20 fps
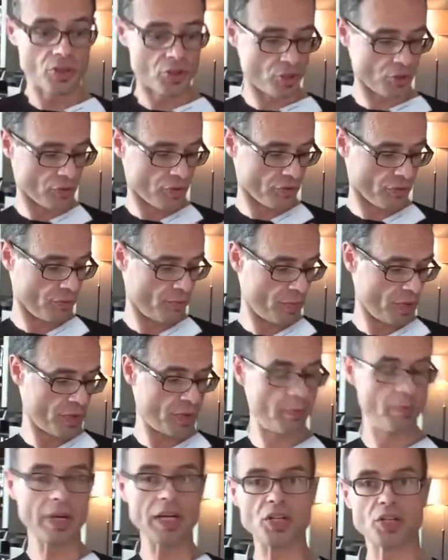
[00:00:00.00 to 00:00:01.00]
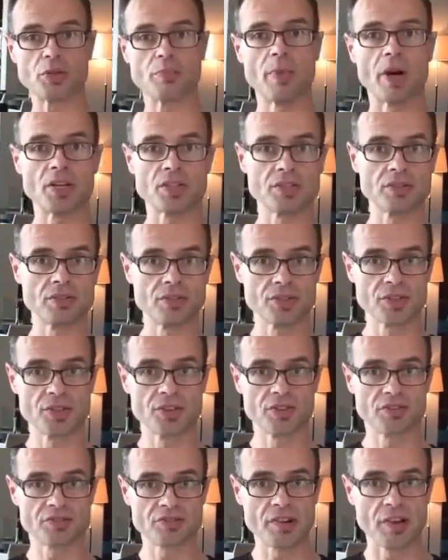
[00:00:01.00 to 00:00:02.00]
the sort of the beach muscles
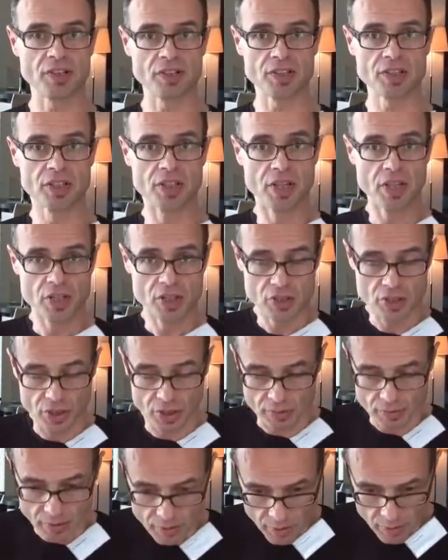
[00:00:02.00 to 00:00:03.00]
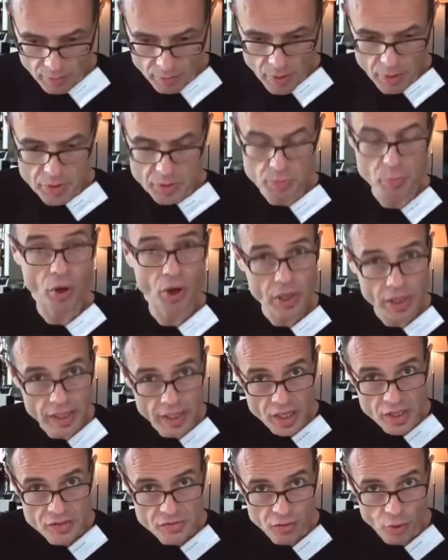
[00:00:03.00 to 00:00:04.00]
on the front is
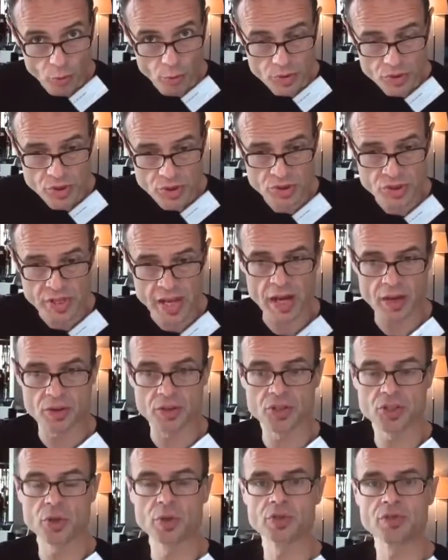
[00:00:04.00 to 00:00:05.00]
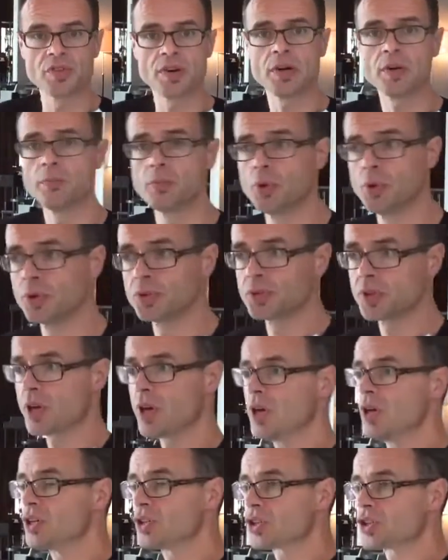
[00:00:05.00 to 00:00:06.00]
pulling us forwards and down. So it's very important
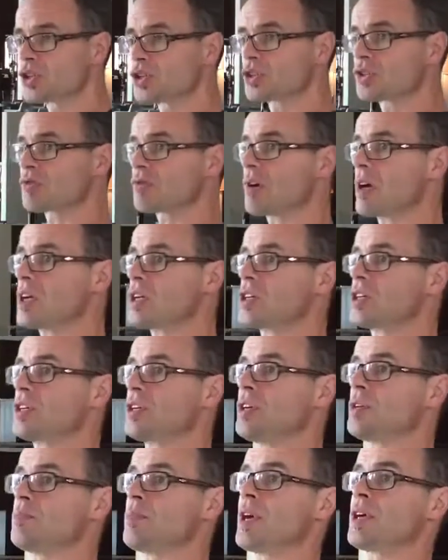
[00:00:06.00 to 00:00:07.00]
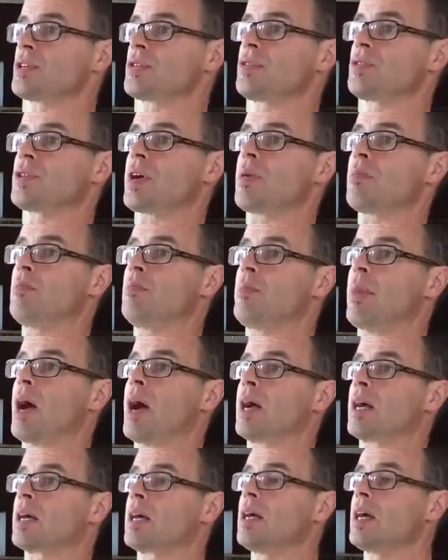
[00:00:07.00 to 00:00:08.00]
to stretch these muscles up and
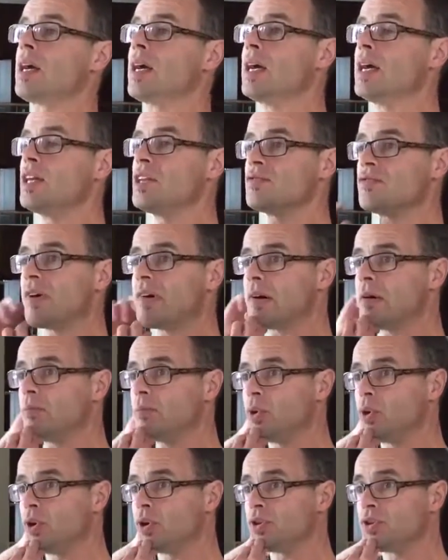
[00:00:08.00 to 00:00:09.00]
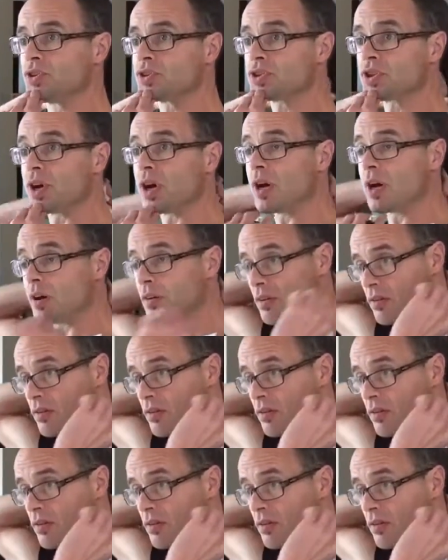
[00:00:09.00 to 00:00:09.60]
back. It's very important to